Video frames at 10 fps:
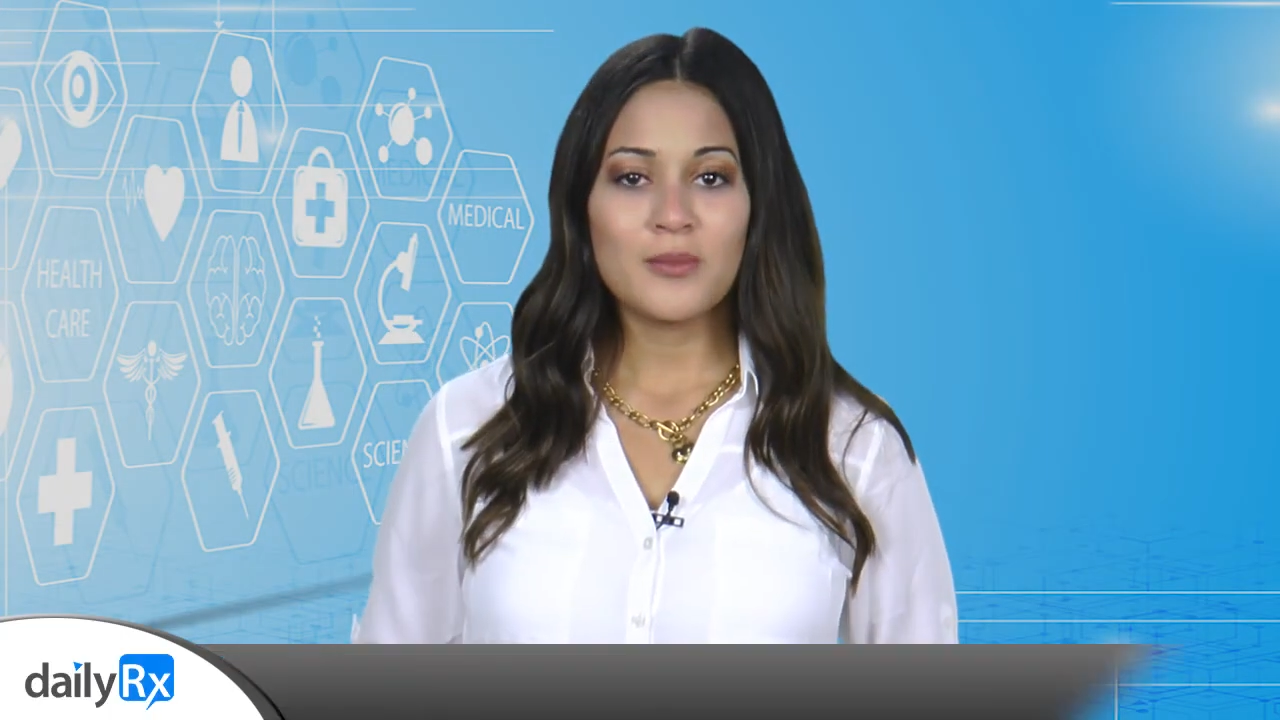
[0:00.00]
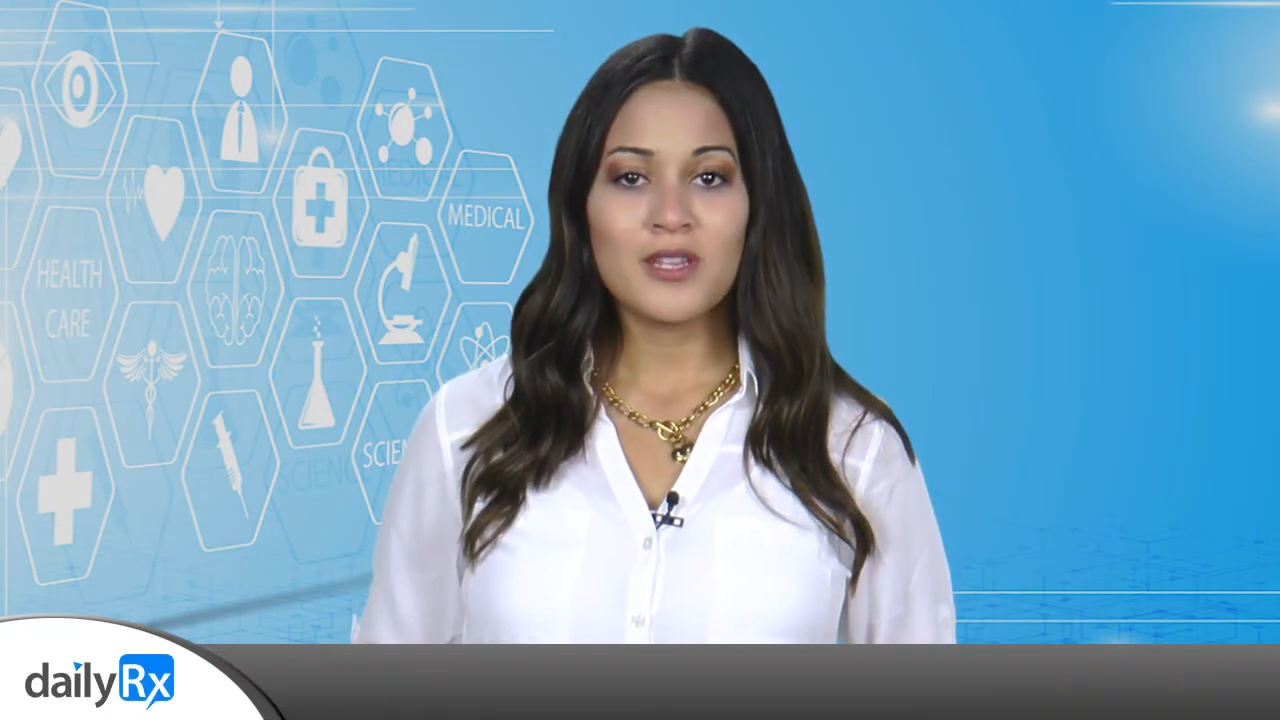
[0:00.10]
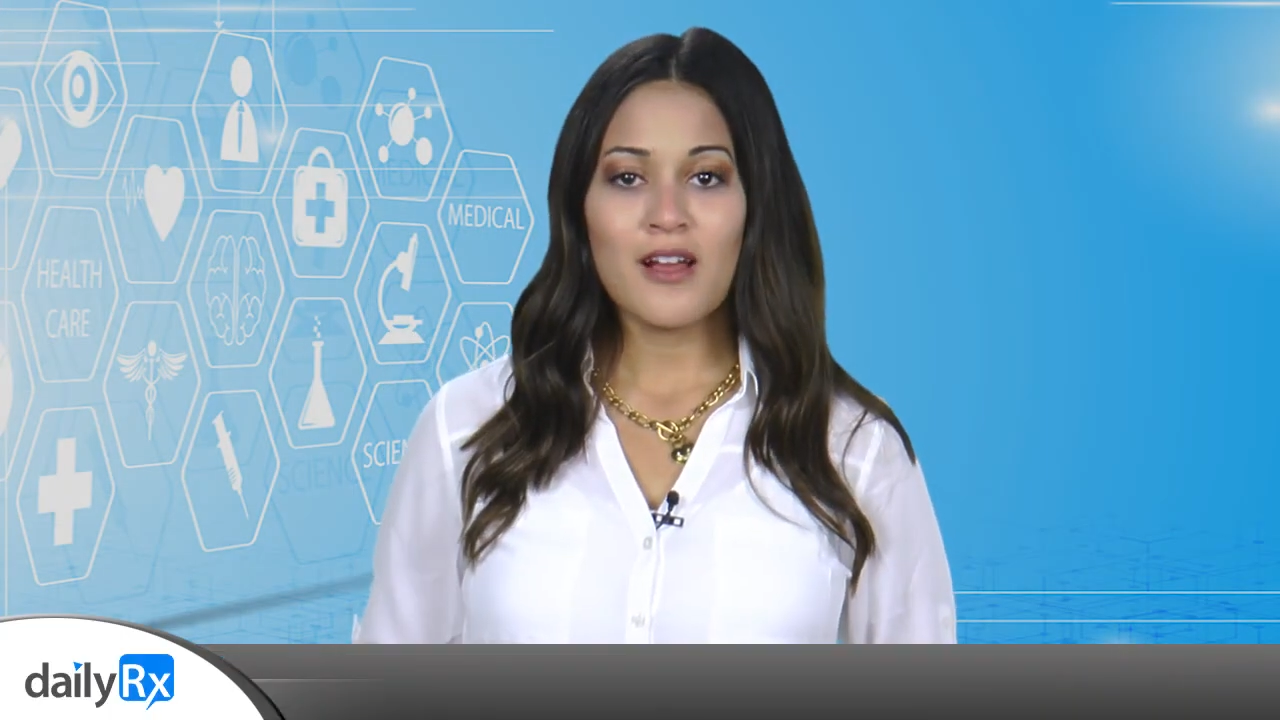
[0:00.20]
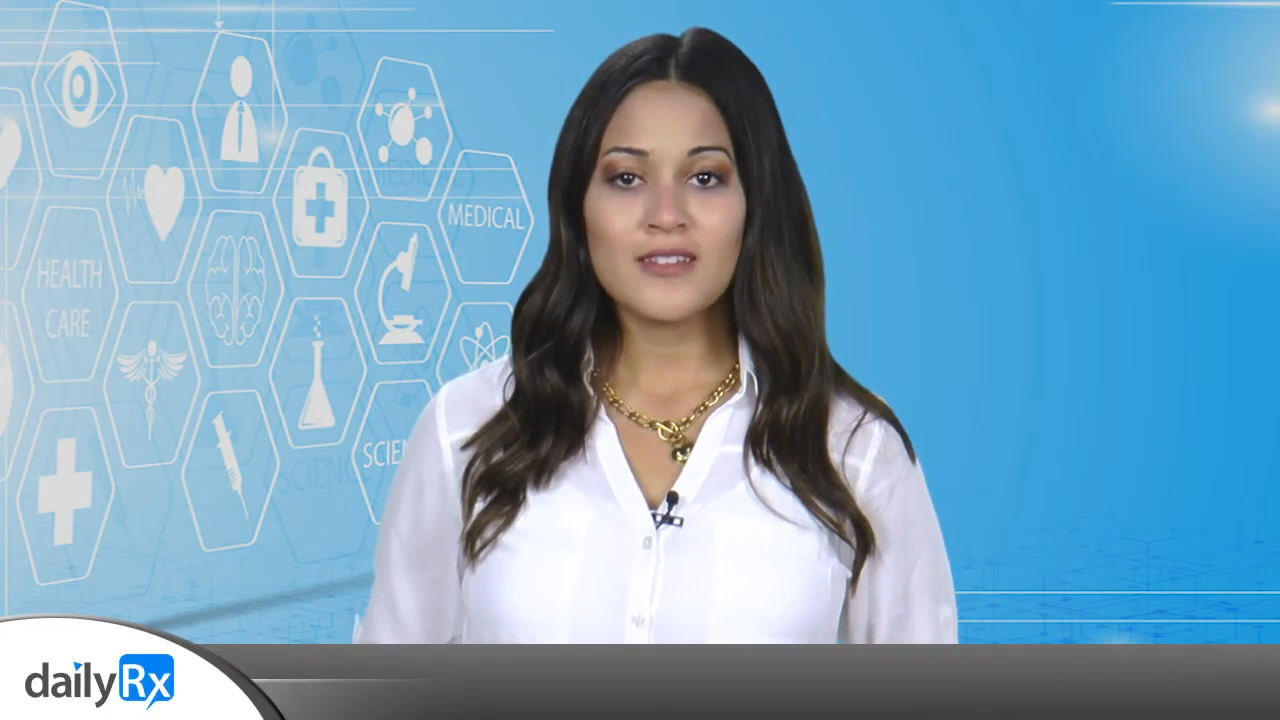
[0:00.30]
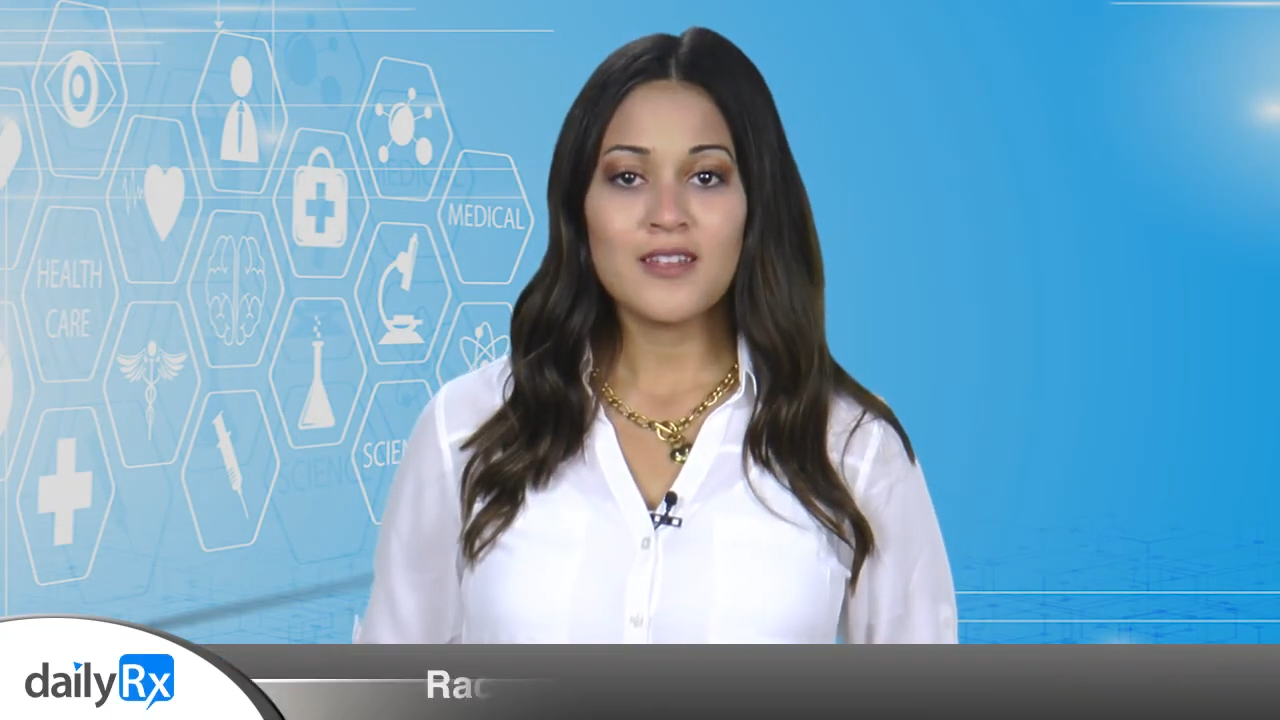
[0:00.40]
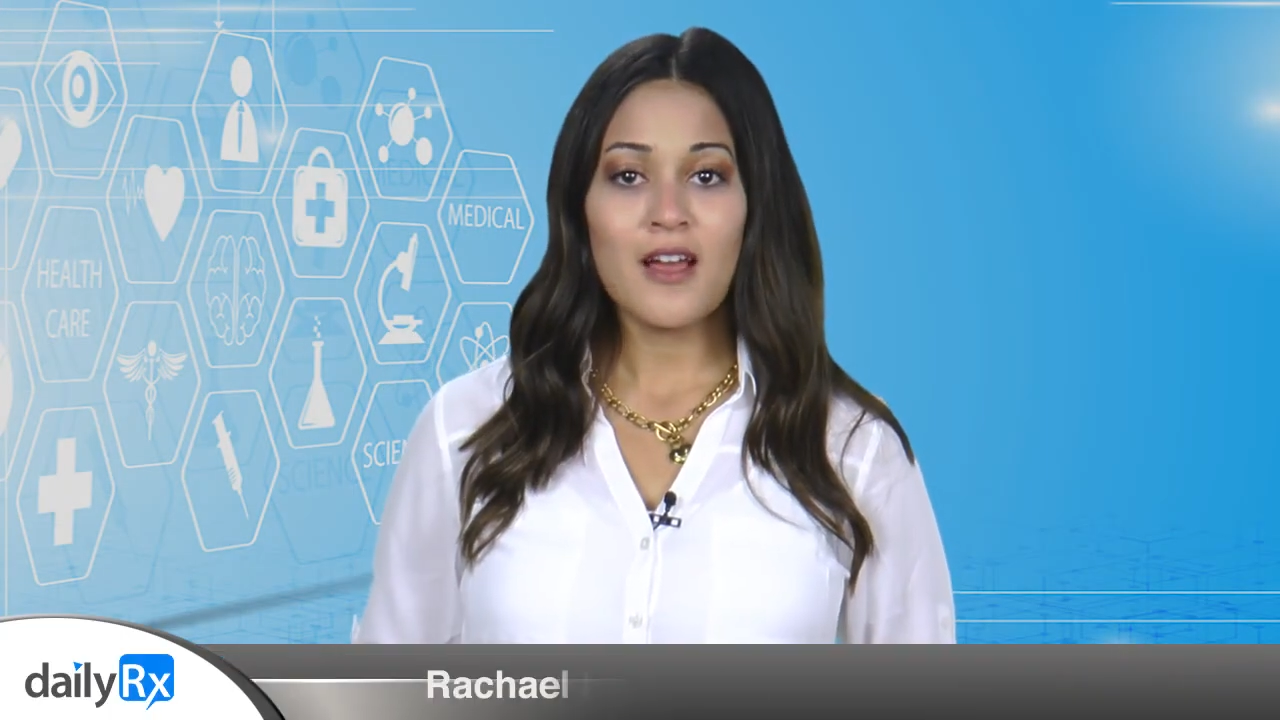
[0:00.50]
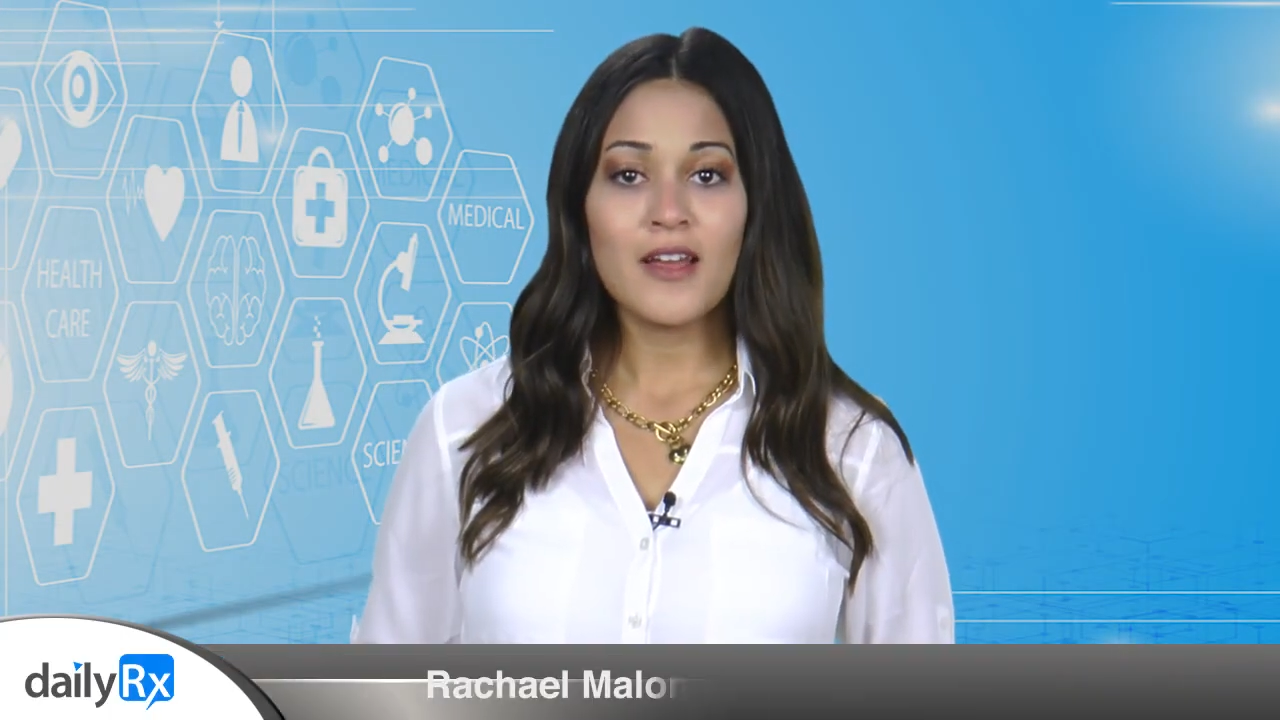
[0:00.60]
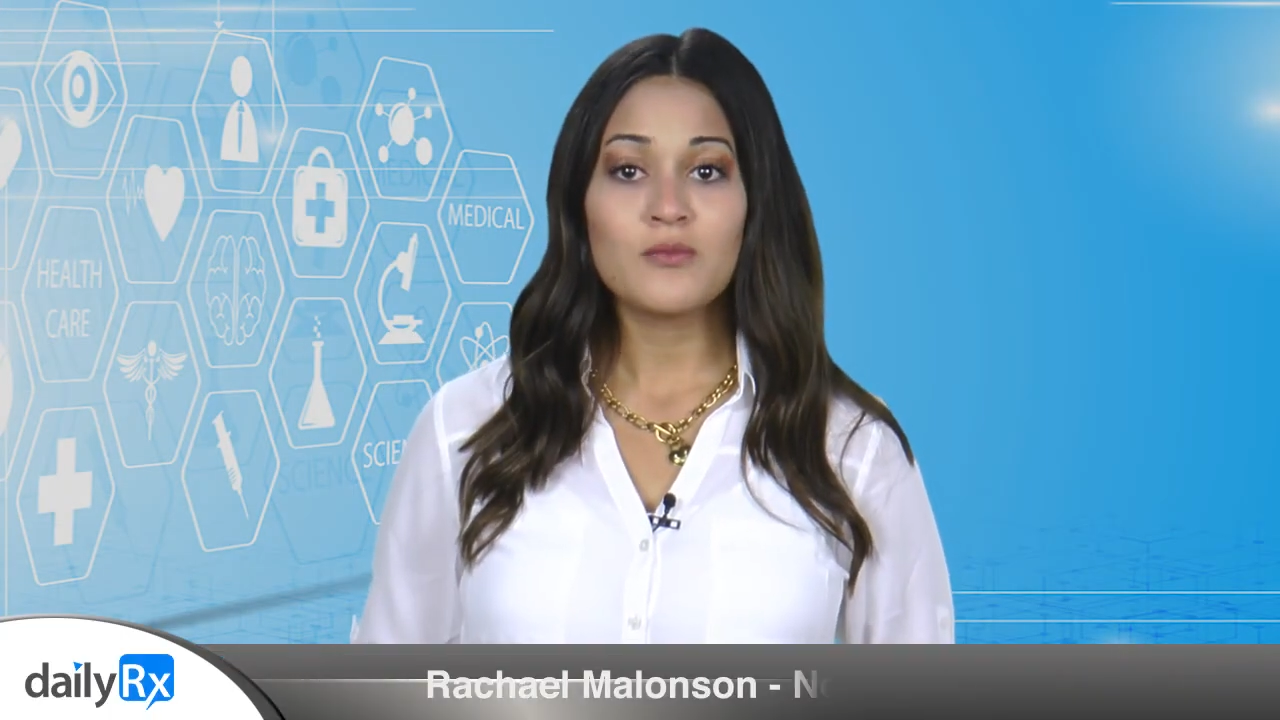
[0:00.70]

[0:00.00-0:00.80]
Melanson